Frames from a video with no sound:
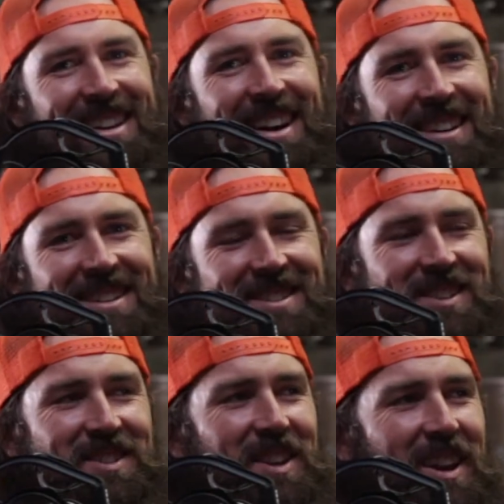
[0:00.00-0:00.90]

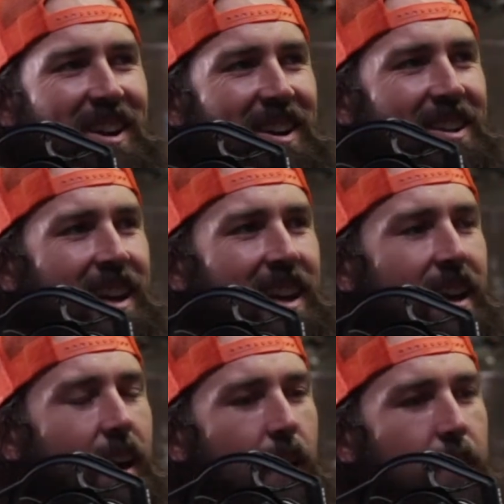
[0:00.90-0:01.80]
Just generically.
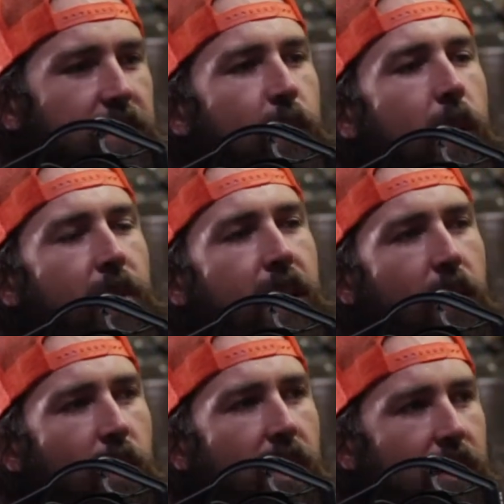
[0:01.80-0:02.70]
So people thought
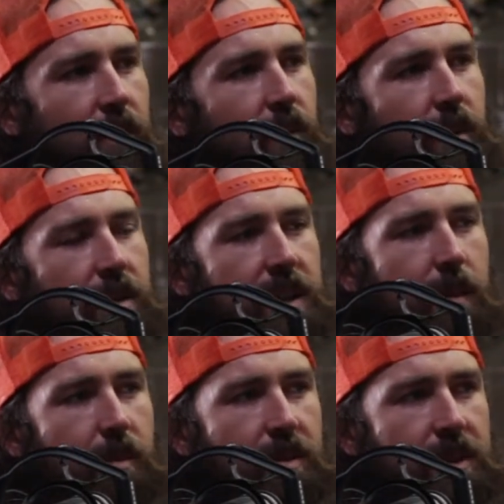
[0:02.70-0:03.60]
we were the same
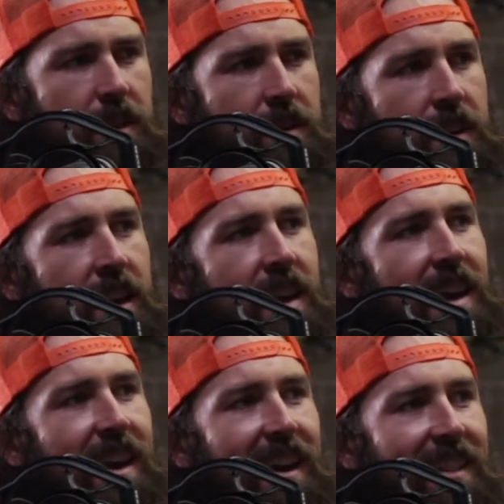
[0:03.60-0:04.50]
person,
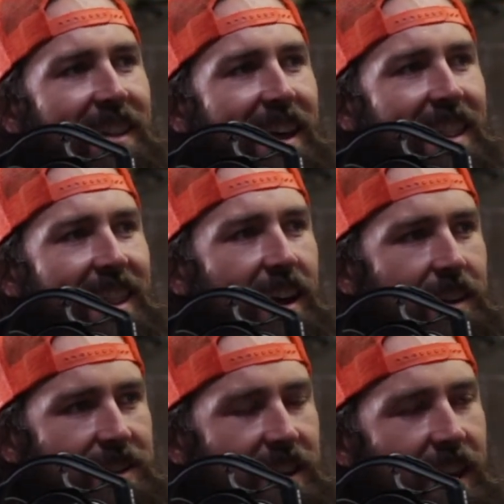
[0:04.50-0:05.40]
and that led
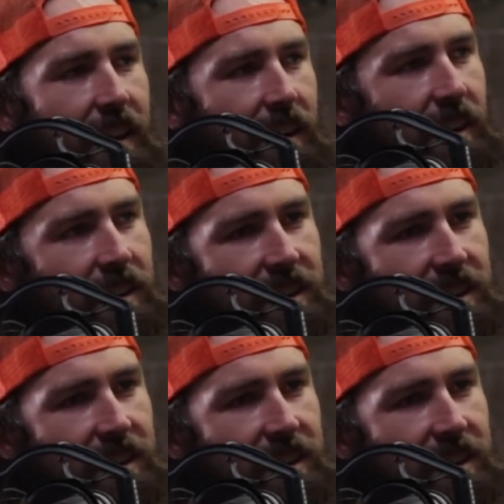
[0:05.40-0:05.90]
us together.